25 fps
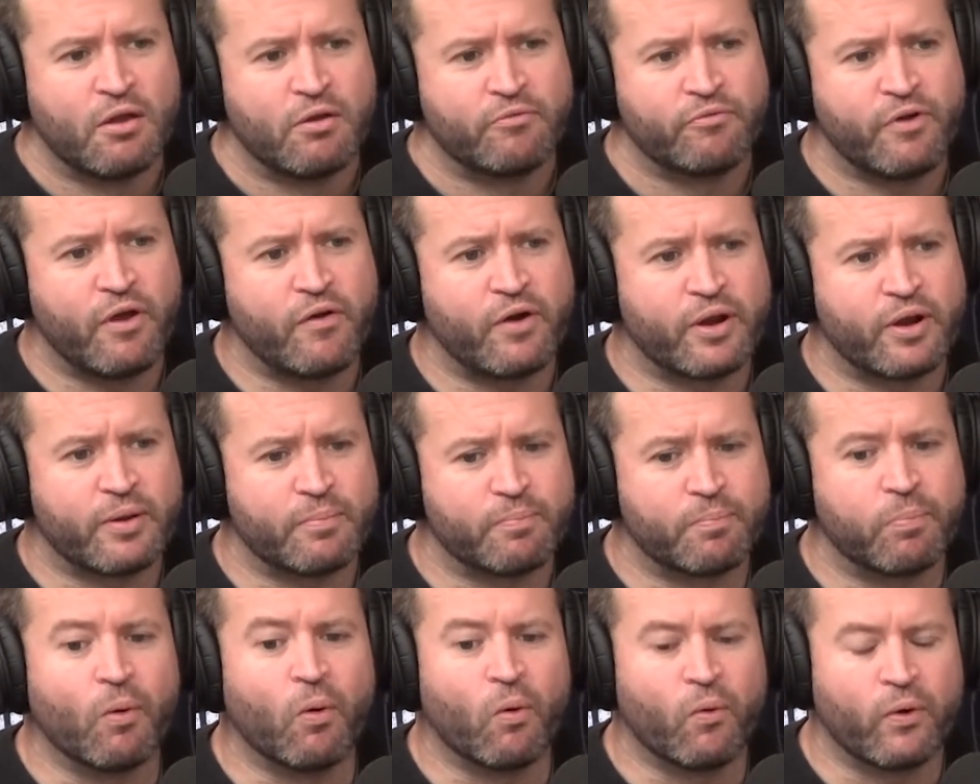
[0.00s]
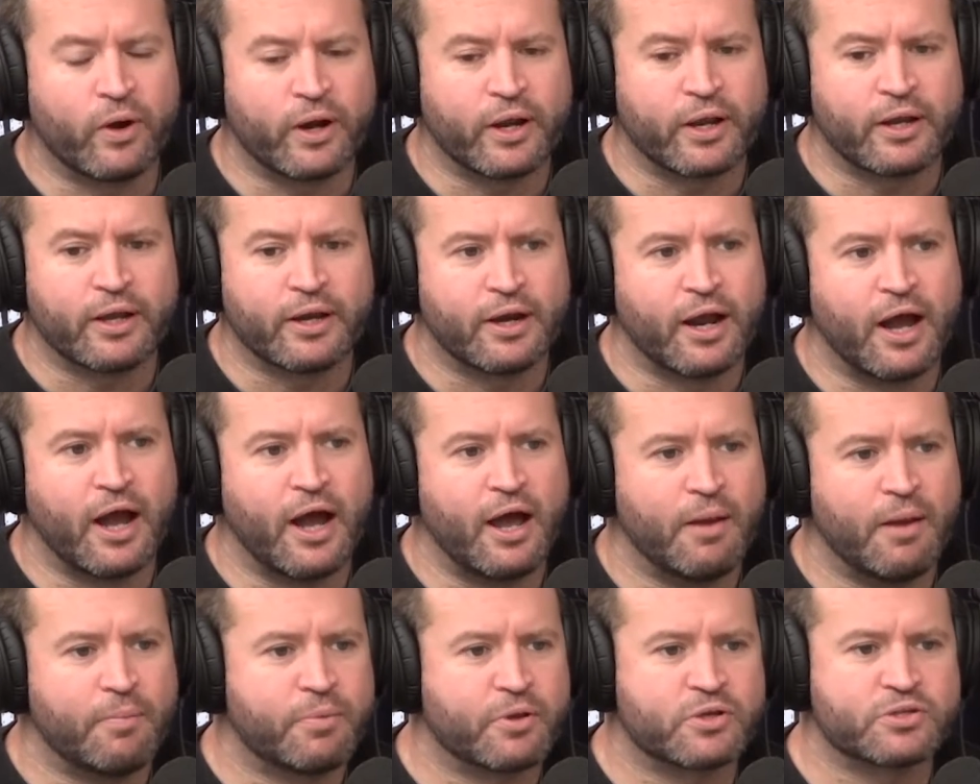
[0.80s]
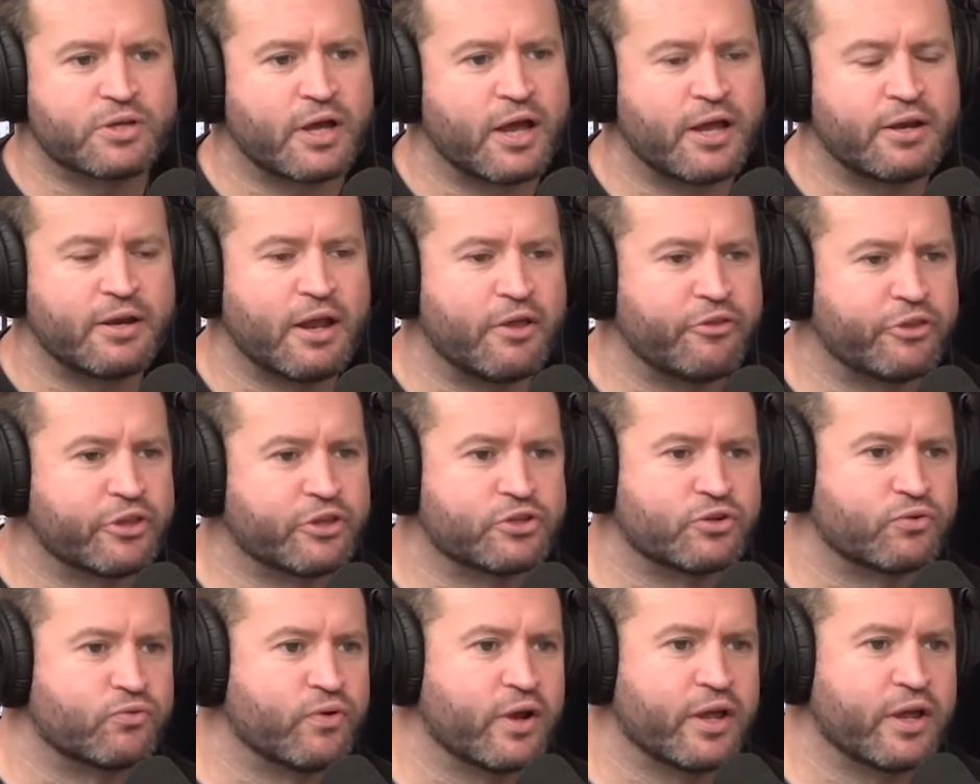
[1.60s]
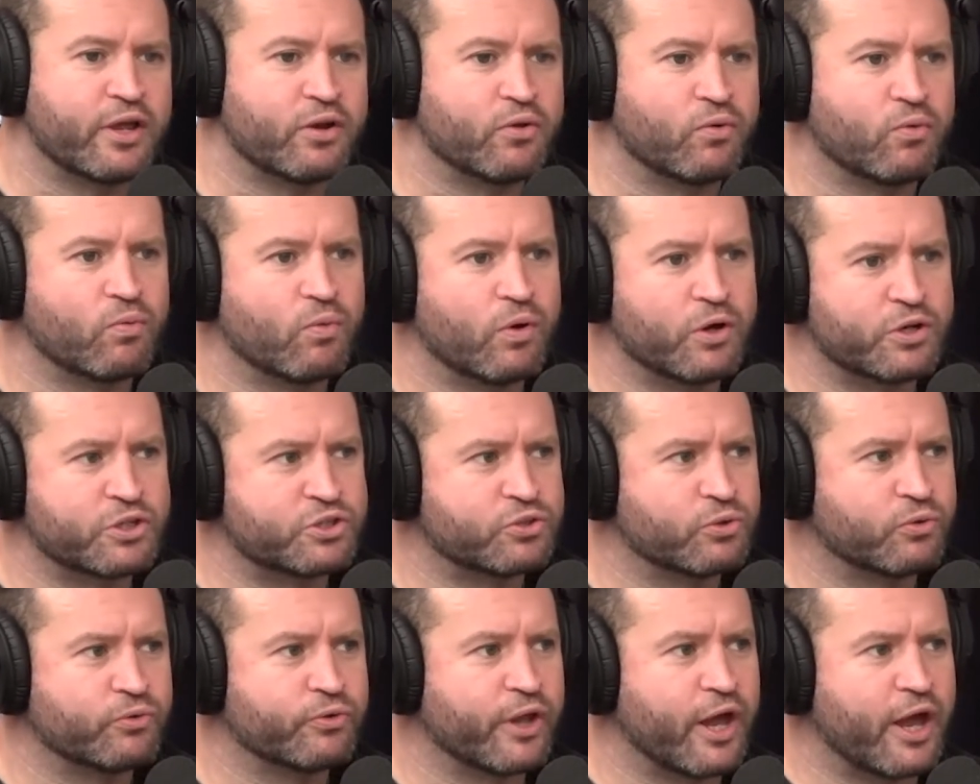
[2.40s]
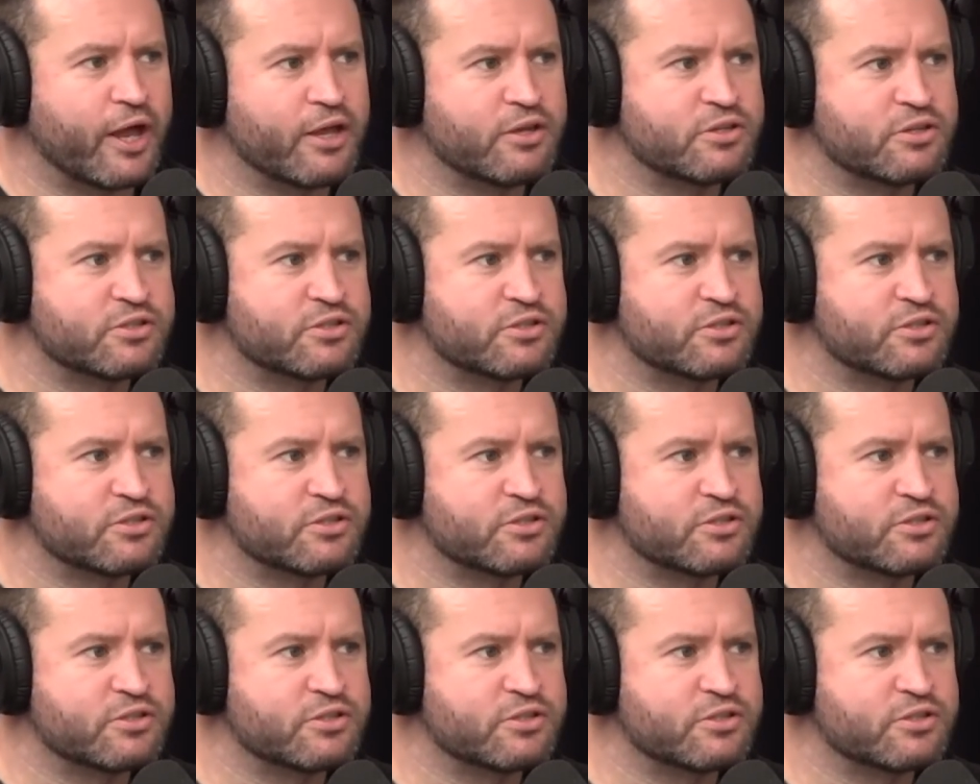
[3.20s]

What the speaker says: very boring and hard because I had nothing to read or watch all day.